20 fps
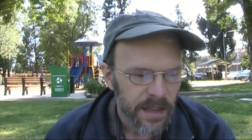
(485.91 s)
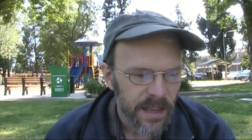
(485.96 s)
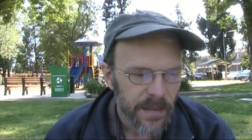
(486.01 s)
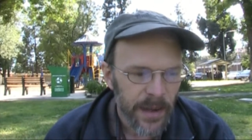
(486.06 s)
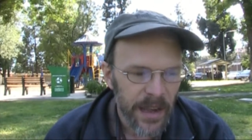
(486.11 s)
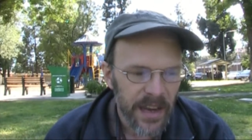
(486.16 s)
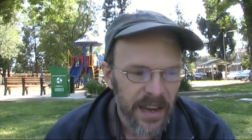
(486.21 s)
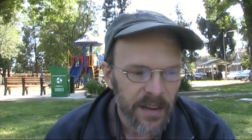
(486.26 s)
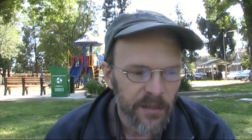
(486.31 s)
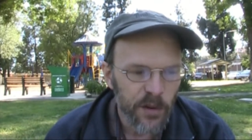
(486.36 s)
He
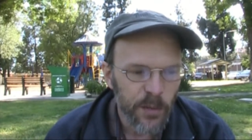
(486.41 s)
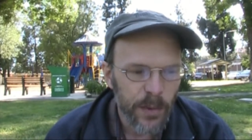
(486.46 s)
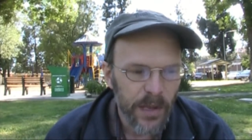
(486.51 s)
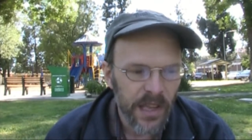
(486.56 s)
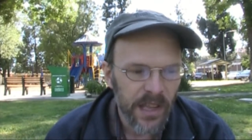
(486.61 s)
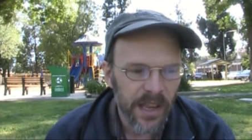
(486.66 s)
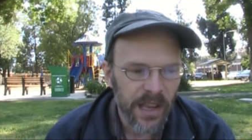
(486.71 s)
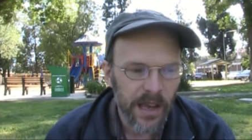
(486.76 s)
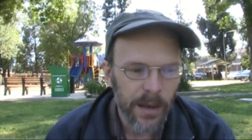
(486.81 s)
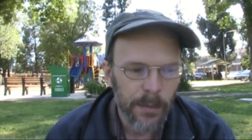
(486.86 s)
may never
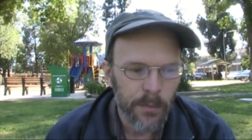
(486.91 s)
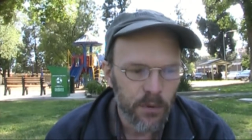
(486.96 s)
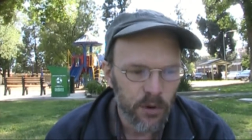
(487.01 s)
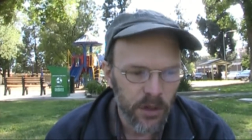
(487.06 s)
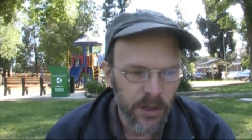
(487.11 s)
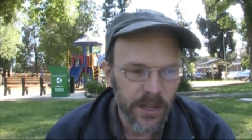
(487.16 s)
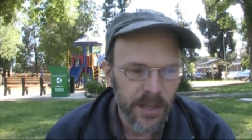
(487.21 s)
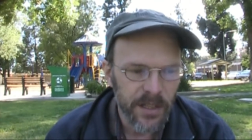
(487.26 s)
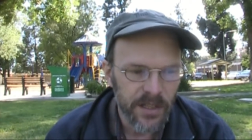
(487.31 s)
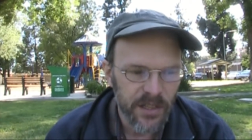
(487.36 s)
be a
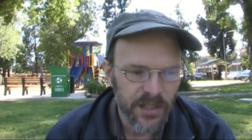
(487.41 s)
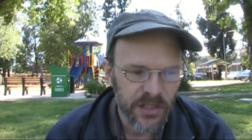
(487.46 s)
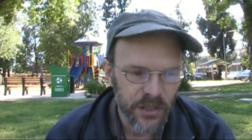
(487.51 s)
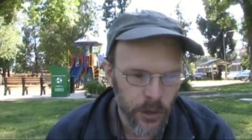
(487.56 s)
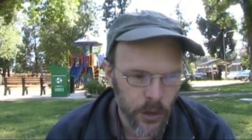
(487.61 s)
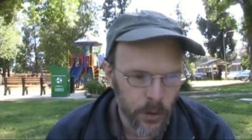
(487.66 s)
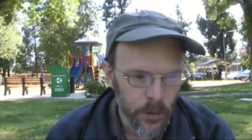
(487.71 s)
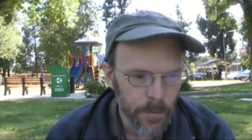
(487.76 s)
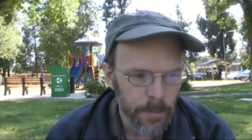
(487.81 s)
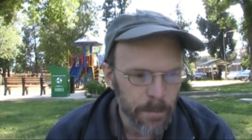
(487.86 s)
brilliant
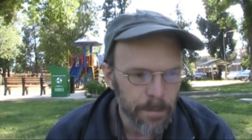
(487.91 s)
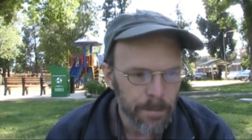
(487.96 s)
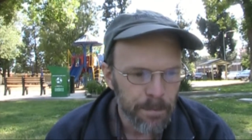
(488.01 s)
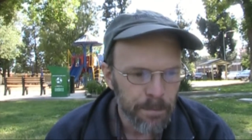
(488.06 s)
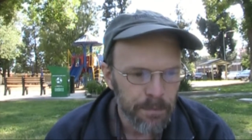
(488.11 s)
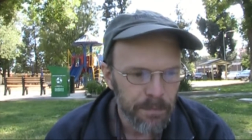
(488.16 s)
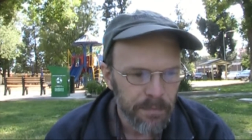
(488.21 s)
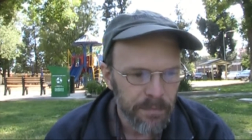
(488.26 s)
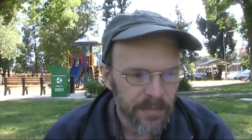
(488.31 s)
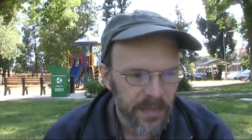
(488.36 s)
student,
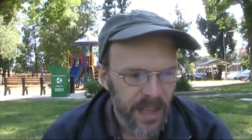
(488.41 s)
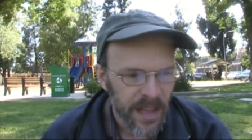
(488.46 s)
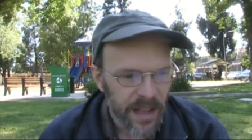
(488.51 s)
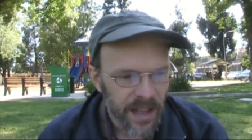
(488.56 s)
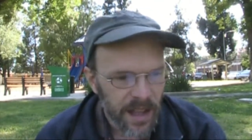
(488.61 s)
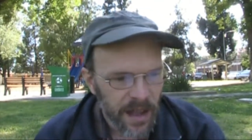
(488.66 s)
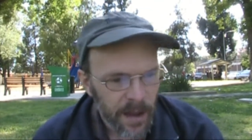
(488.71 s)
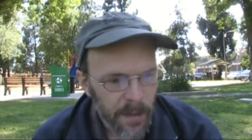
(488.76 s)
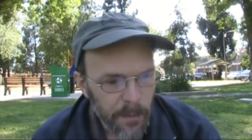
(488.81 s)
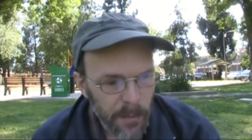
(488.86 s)

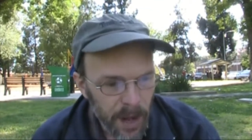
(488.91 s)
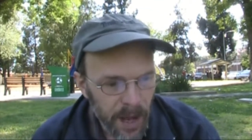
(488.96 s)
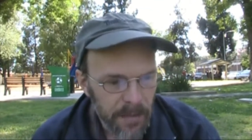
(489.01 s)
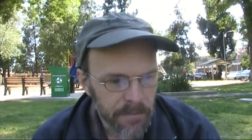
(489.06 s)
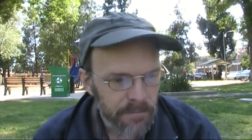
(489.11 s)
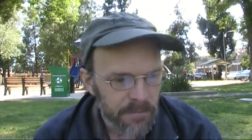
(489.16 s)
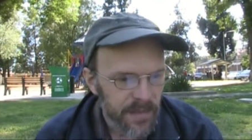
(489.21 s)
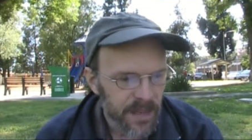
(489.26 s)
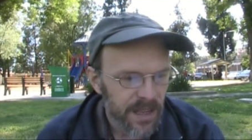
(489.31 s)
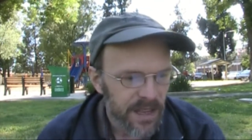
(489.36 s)

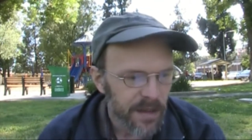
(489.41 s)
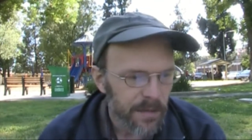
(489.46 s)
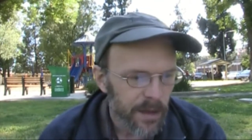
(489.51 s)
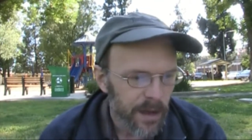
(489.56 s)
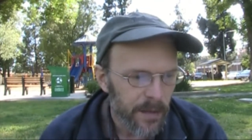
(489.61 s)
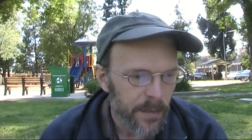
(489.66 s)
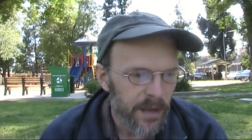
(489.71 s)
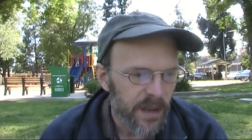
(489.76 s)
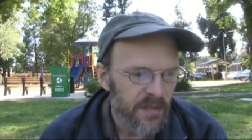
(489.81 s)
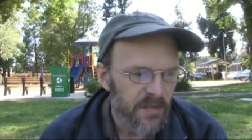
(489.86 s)
but he
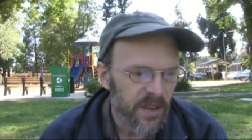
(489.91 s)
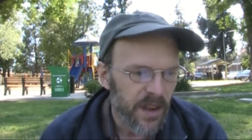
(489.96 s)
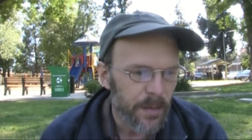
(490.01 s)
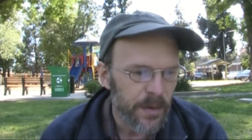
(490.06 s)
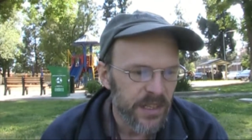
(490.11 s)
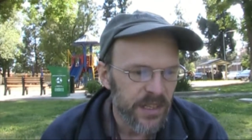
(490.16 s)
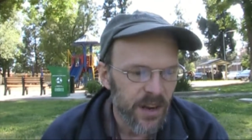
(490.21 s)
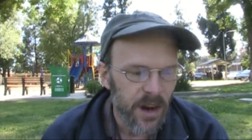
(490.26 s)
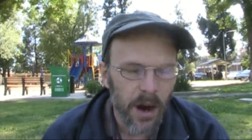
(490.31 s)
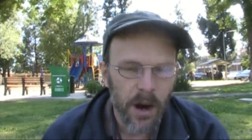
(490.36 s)
may be a
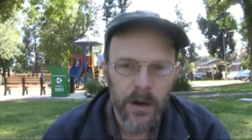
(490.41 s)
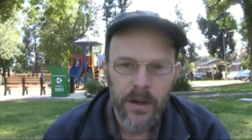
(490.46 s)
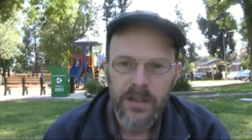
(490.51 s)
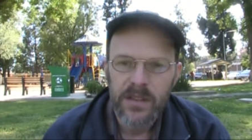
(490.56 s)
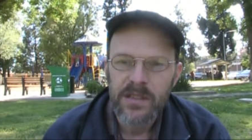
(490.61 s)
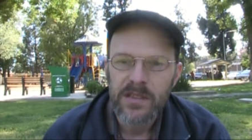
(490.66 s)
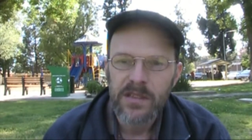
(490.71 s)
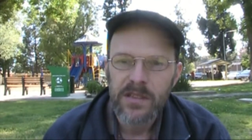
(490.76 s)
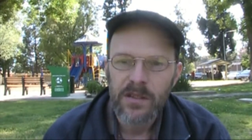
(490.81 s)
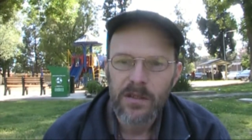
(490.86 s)
famous
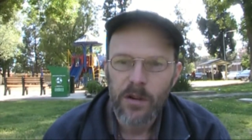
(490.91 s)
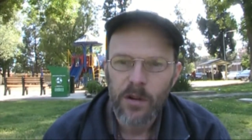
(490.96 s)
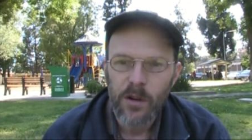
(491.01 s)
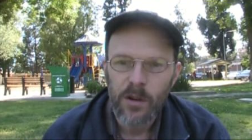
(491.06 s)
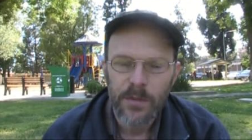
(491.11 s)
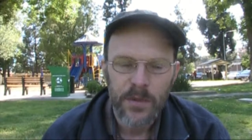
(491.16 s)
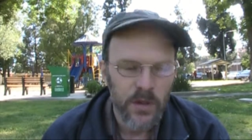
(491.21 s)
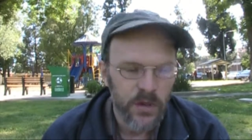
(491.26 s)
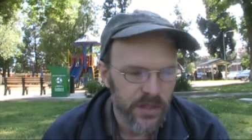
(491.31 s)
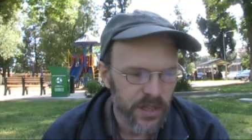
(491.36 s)
artist
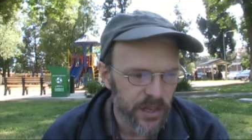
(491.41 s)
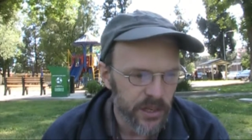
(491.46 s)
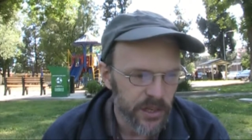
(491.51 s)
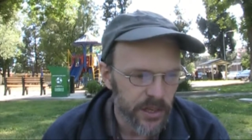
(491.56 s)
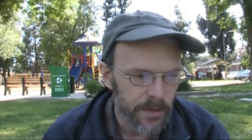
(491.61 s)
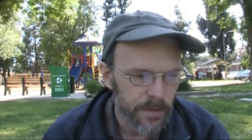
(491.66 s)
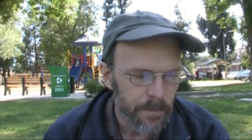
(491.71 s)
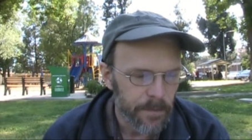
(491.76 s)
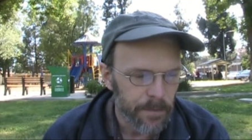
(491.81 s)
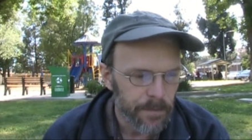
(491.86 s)
or a
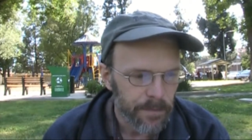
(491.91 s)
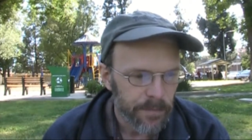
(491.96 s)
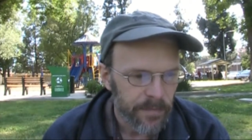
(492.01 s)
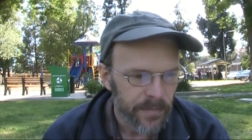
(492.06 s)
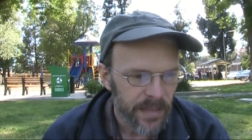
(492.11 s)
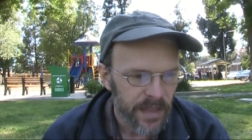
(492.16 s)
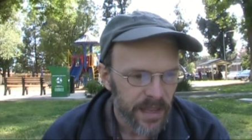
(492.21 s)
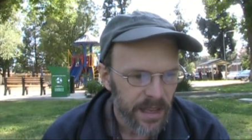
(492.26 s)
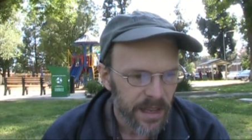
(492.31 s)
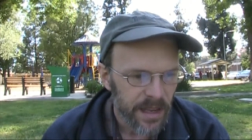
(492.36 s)
musician.
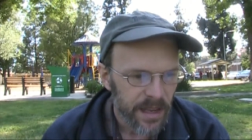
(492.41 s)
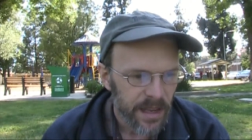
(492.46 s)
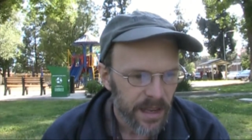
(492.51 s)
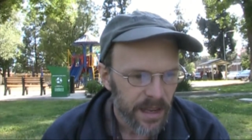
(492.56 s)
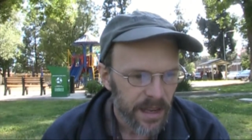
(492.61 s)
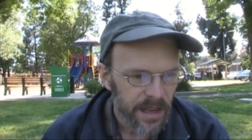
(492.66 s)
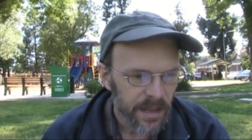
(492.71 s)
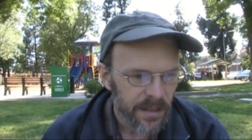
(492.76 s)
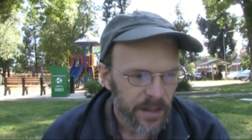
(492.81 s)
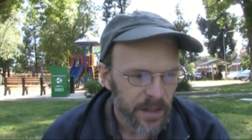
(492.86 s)

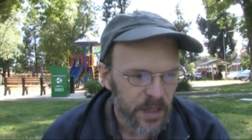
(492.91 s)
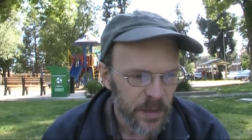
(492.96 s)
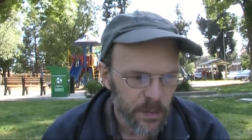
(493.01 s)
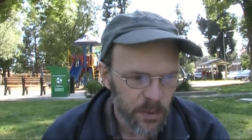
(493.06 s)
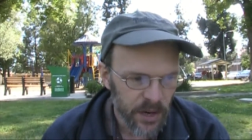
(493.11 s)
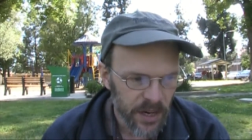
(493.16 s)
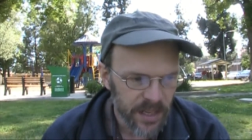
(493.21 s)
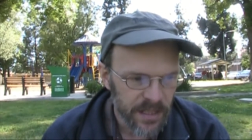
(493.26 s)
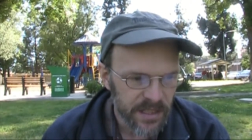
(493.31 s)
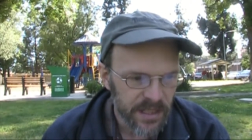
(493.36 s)
Let's
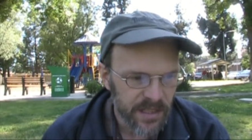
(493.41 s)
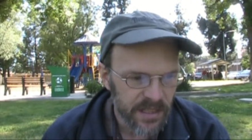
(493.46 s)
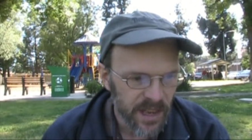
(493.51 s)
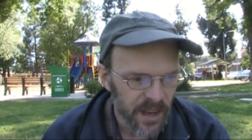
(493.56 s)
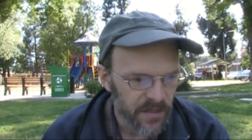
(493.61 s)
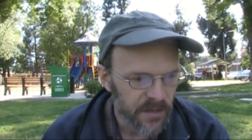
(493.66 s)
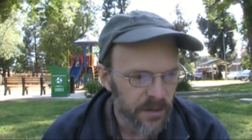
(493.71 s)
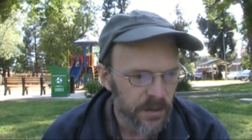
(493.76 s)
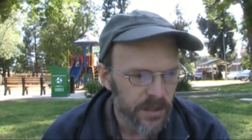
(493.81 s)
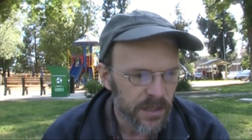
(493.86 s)
praise his
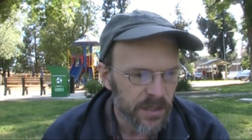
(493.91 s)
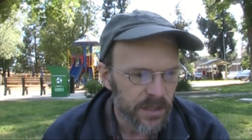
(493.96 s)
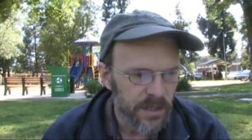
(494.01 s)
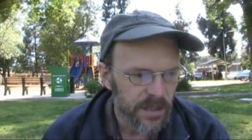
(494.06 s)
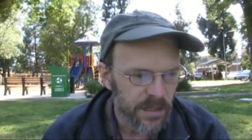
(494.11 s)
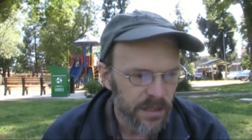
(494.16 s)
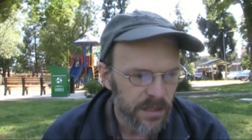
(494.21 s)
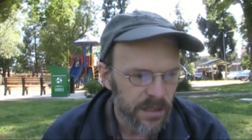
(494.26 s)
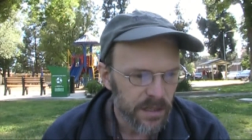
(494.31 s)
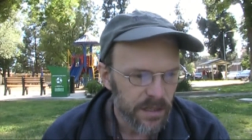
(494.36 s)

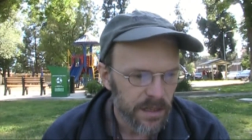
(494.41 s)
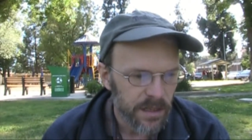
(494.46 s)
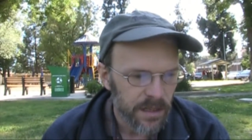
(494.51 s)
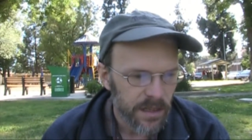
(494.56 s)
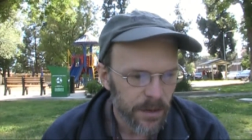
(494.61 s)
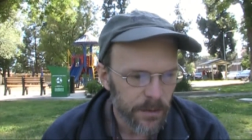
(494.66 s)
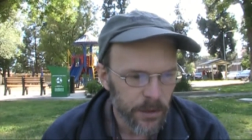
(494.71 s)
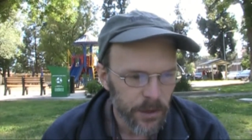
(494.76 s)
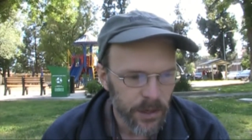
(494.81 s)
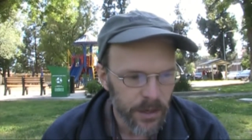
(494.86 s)
efforts.
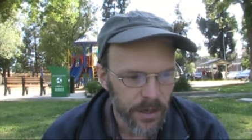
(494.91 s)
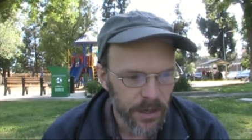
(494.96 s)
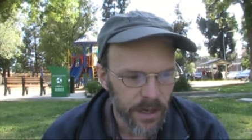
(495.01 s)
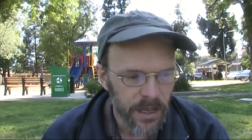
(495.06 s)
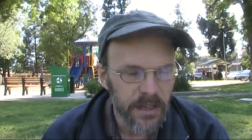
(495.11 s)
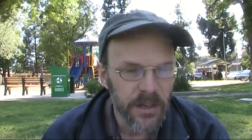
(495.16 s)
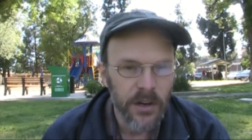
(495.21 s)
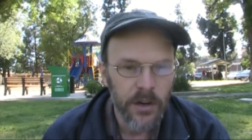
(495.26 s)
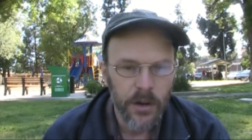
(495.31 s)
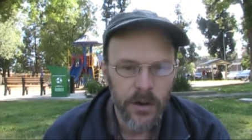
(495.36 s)
It will
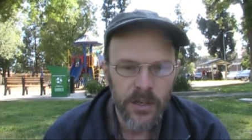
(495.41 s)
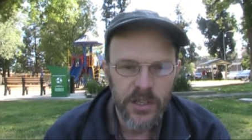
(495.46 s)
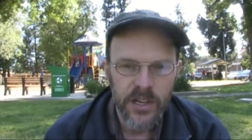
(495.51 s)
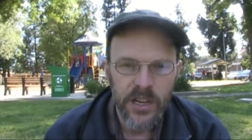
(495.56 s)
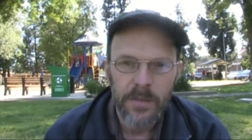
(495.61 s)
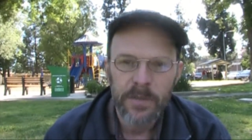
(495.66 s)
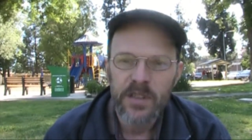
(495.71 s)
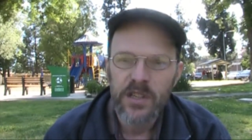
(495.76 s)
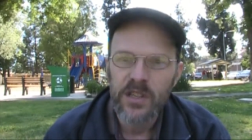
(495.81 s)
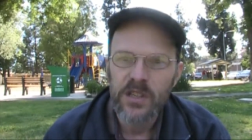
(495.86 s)
encourage
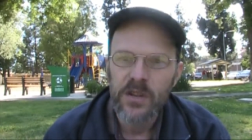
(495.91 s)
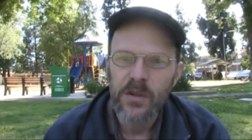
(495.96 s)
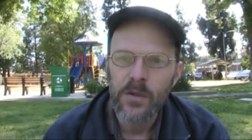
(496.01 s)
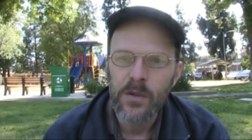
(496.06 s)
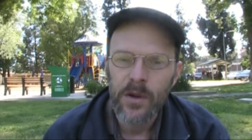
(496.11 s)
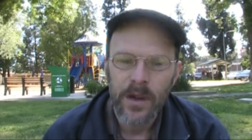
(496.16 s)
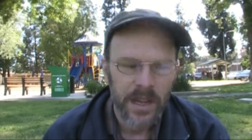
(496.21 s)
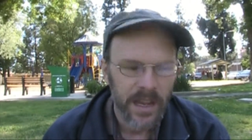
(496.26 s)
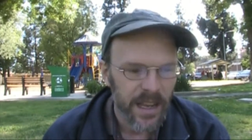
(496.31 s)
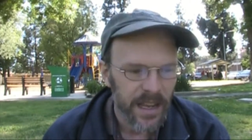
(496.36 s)
him to
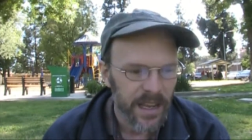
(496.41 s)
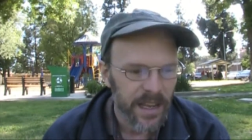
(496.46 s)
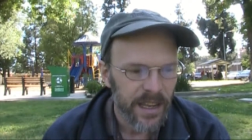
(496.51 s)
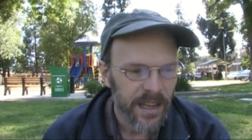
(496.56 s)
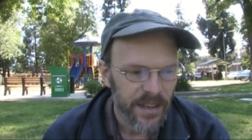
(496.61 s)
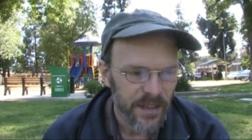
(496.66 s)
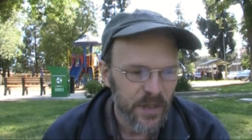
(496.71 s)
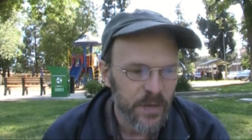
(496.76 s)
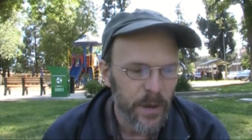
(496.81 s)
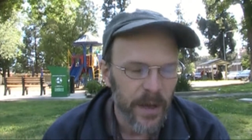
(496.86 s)
do
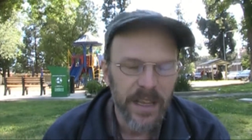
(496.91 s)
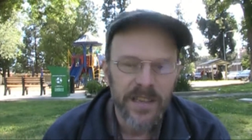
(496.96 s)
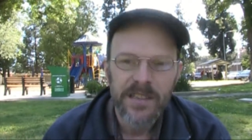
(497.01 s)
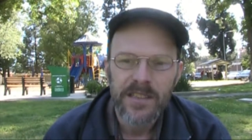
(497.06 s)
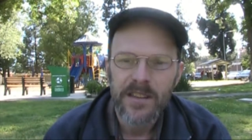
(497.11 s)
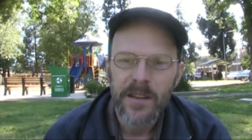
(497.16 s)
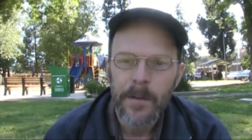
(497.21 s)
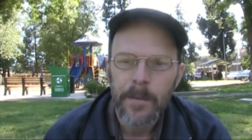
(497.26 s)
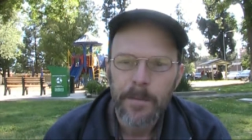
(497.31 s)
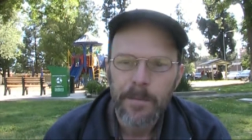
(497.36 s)
his
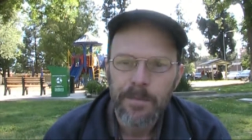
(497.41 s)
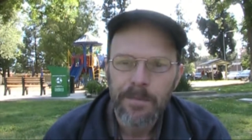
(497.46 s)
best.